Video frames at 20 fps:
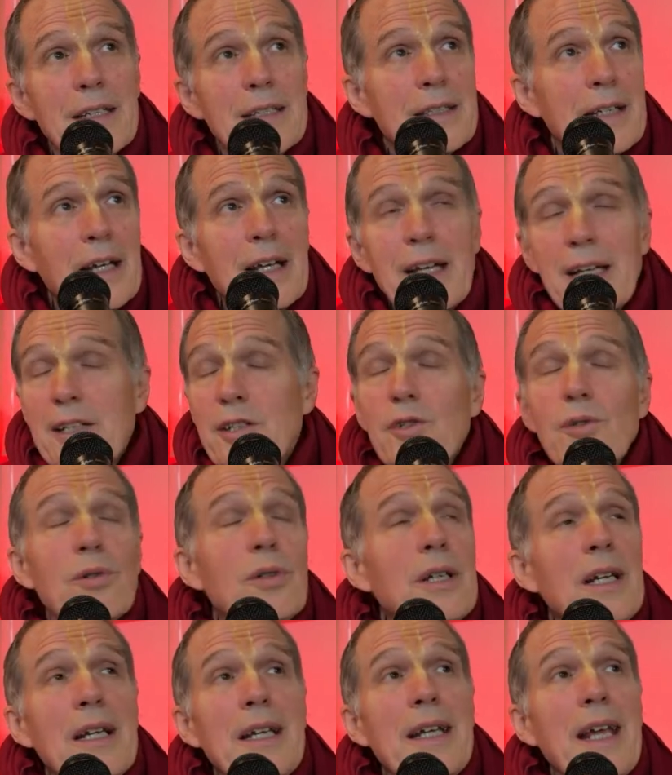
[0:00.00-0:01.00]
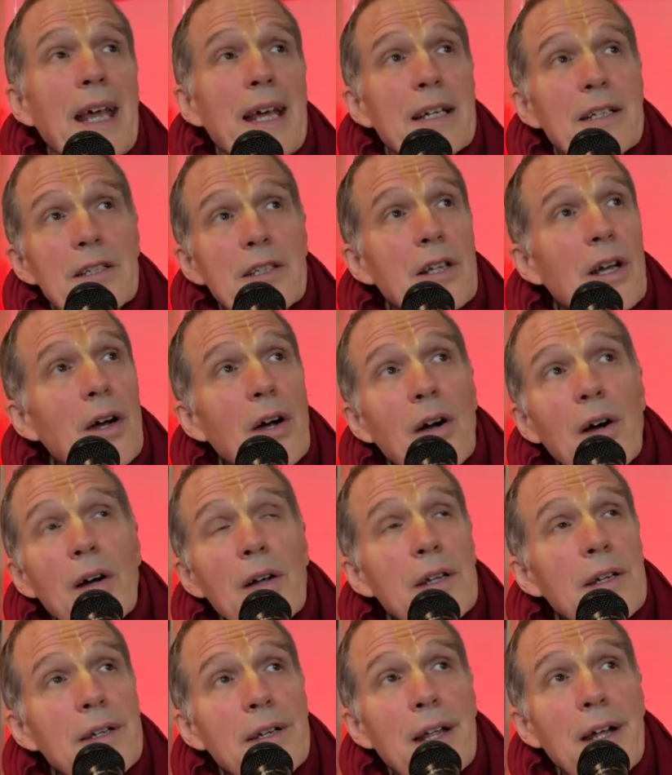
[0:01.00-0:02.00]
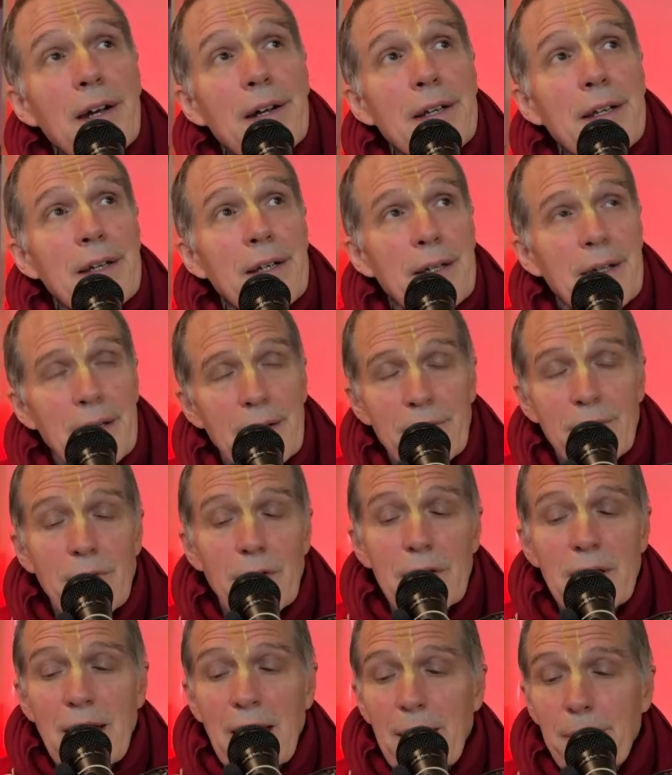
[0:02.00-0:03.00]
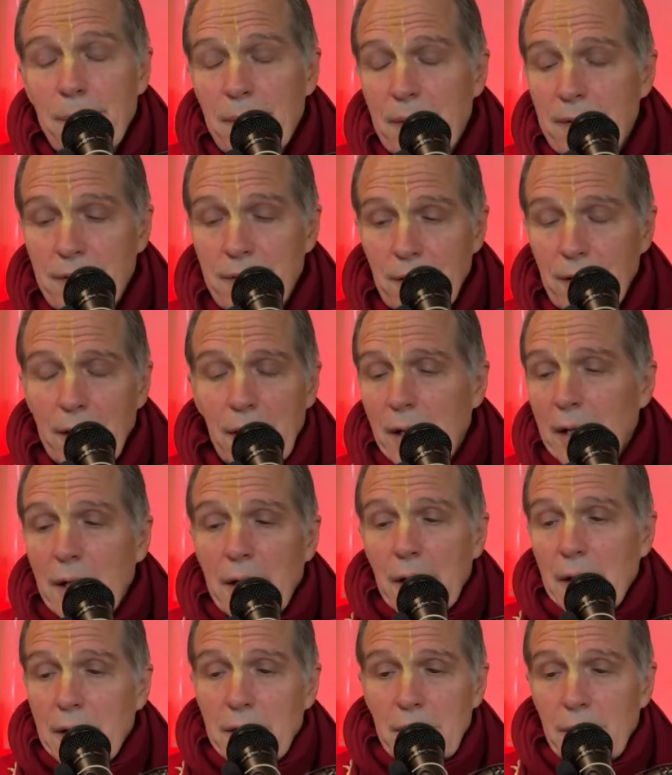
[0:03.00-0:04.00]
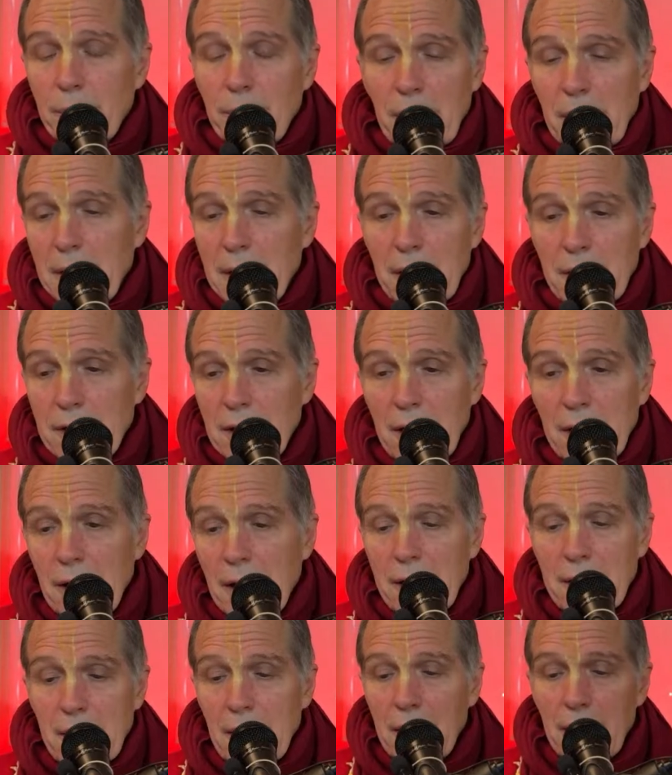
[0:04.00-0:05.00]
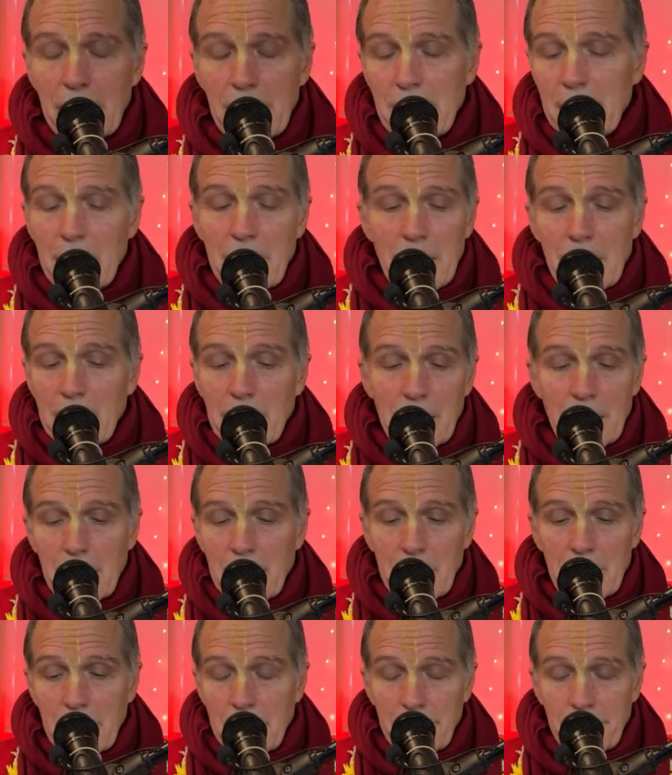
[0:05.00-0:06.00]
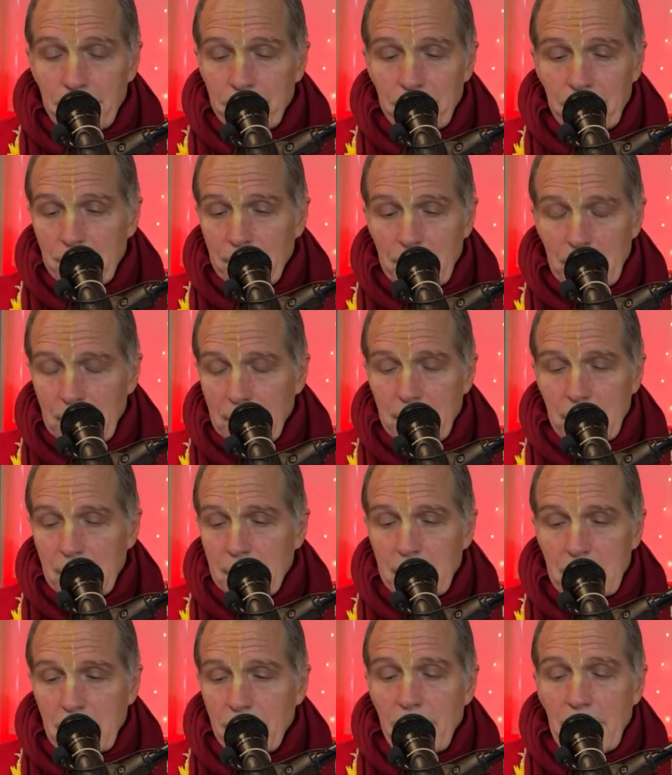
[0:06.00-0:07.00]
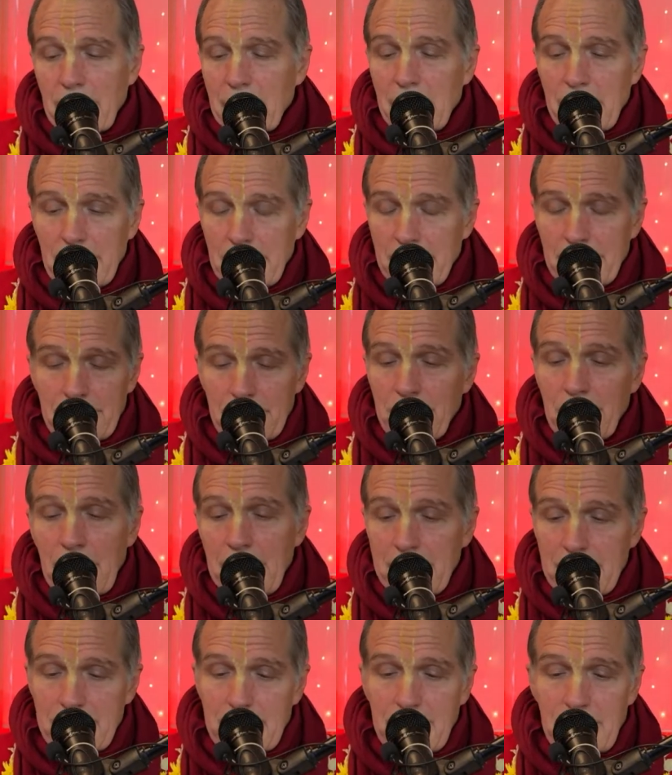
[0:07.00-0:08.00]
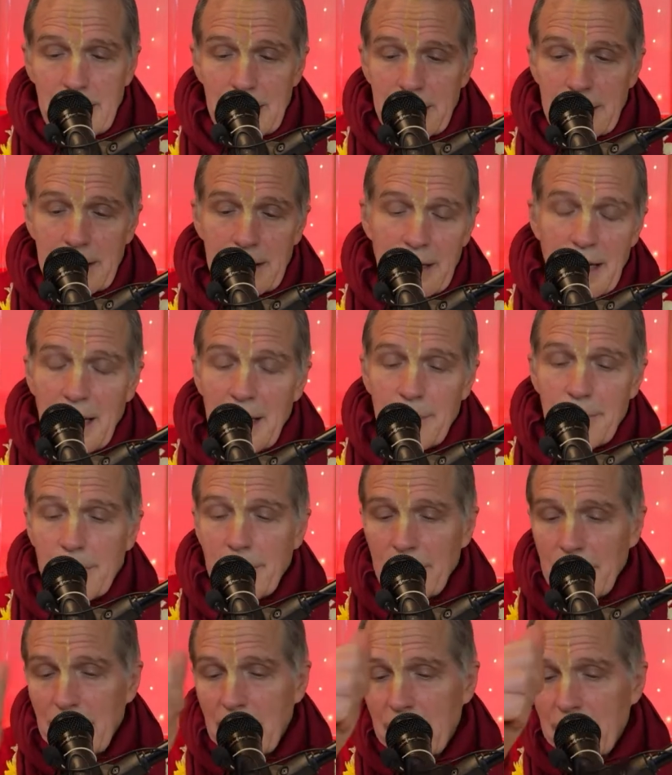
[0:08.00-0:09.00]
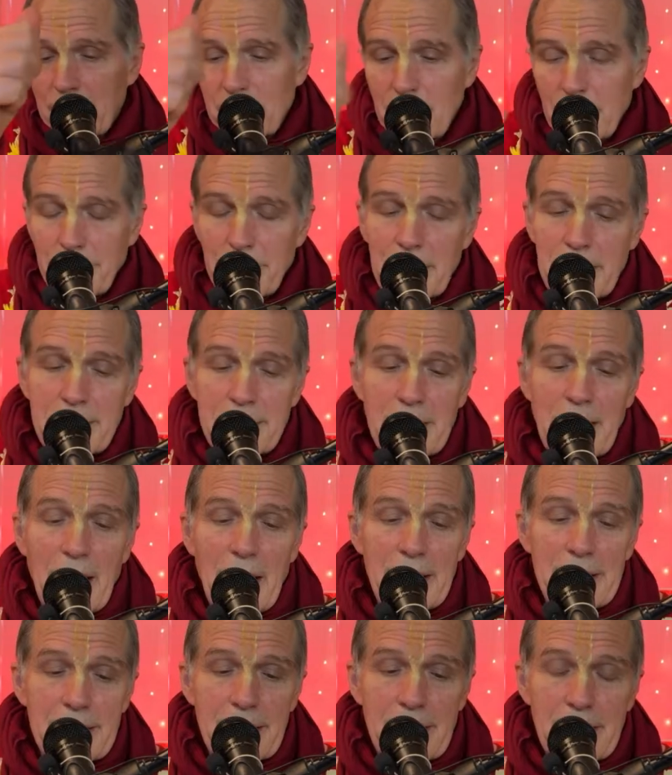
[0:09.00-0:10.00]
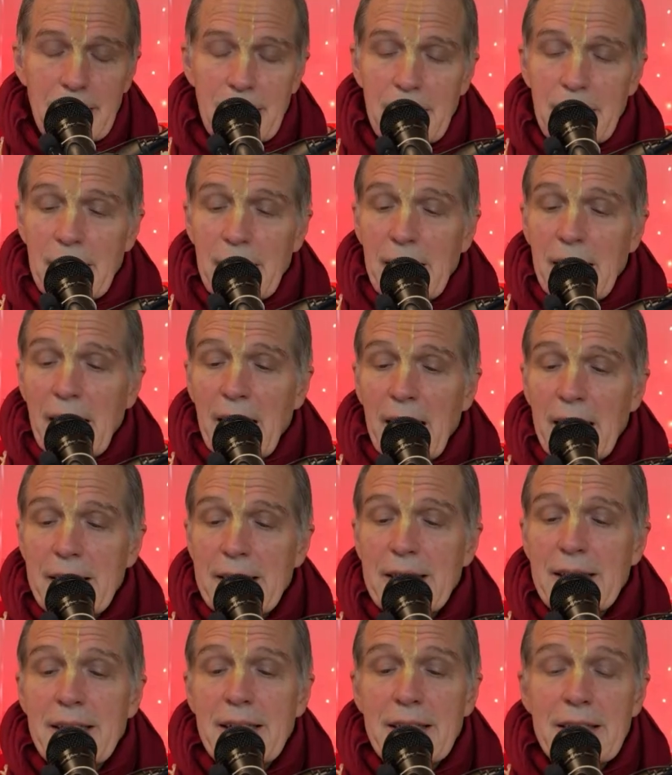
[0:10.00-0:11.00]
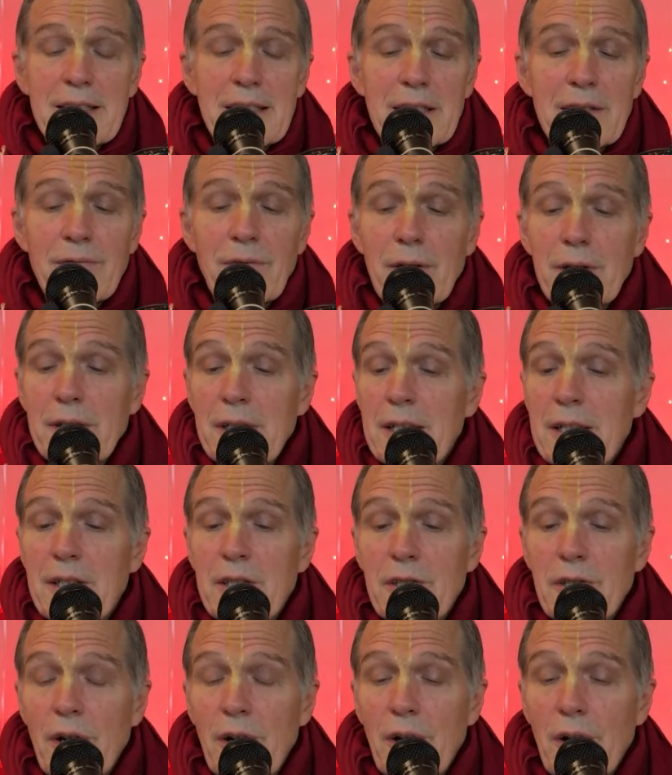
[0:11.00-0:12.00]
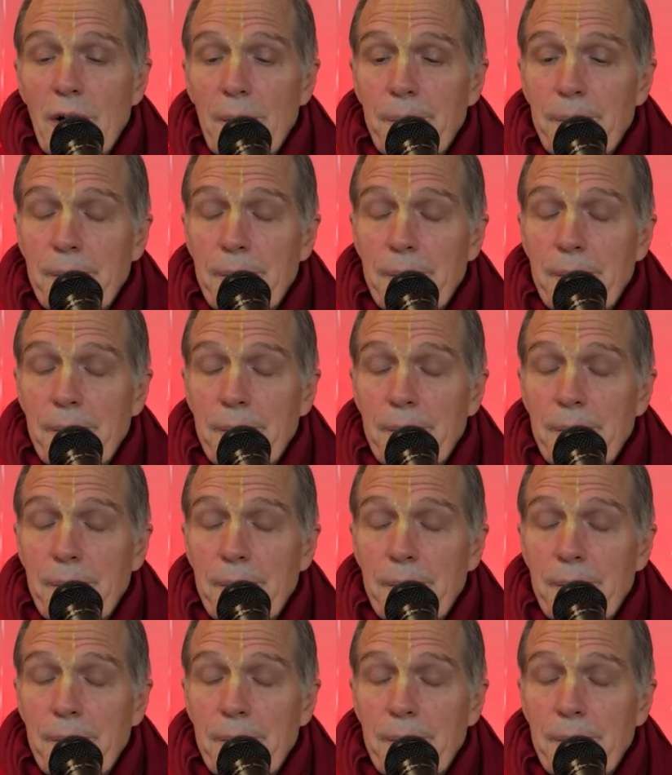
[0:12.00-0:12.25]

It's, it's really extraordinary what happens. So Prakashananda uh, quickly dressed and came out of his hut. And this is what he saw.